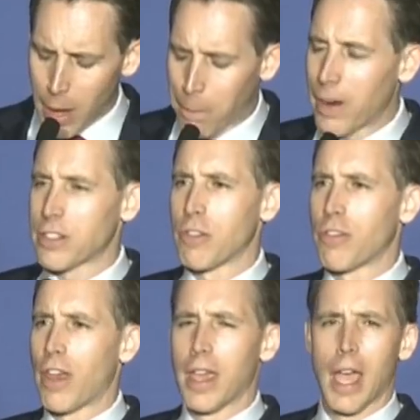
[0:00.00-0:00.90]
oppressive
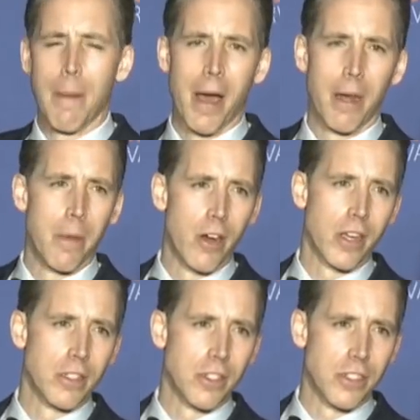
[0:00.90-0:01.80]
thing about
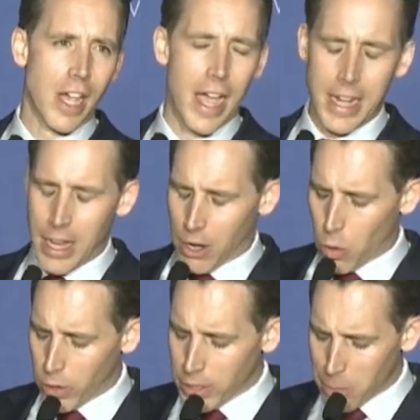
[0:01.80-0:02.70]
American society,
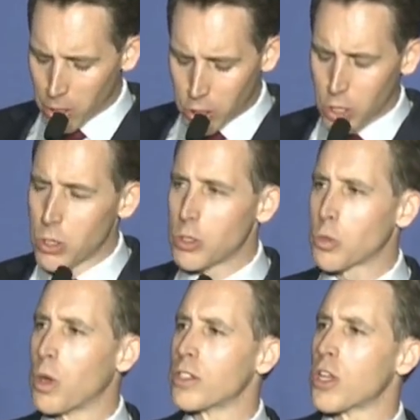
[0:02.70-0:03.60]
according to Marcuse,
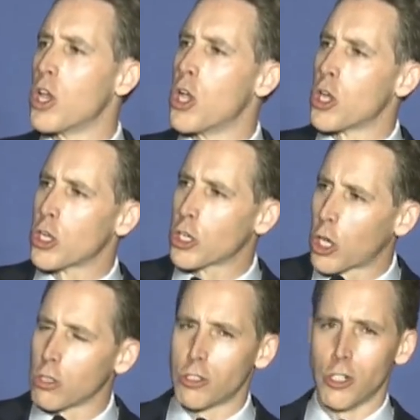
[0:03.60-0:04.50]
was
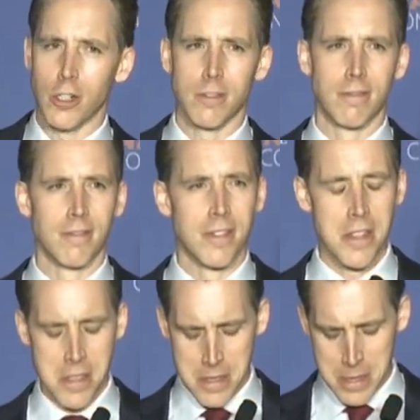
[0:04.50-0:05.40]
culture.
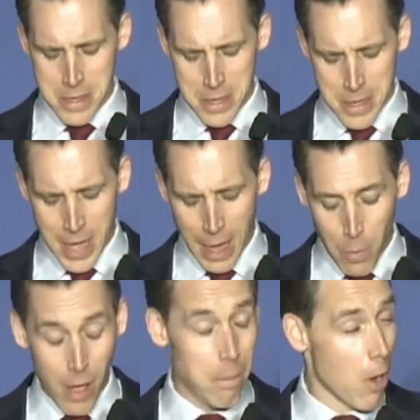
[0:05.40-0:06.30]
And
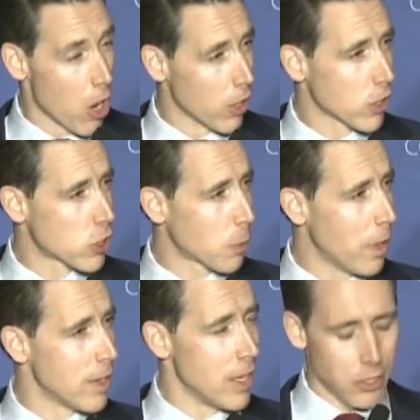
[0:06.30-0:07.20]
while Marx
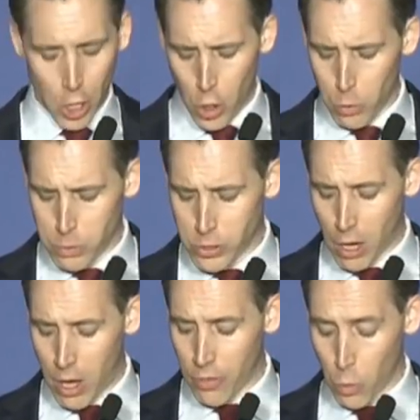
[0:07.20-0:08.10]
pinned his hopes
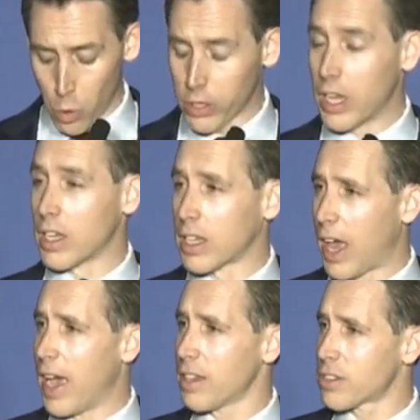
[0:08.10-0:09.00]
on the working
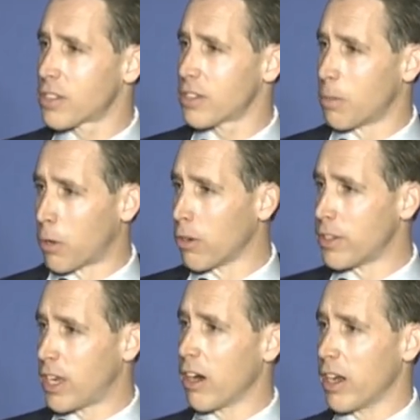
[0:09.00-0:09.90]
class, the
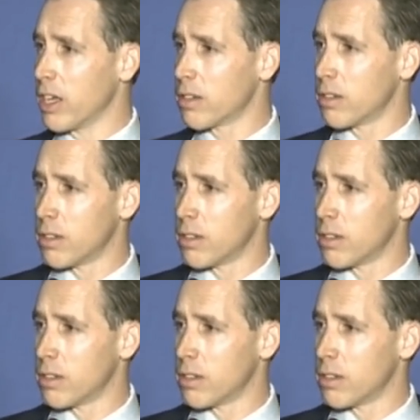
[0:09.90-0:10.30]
proletariat,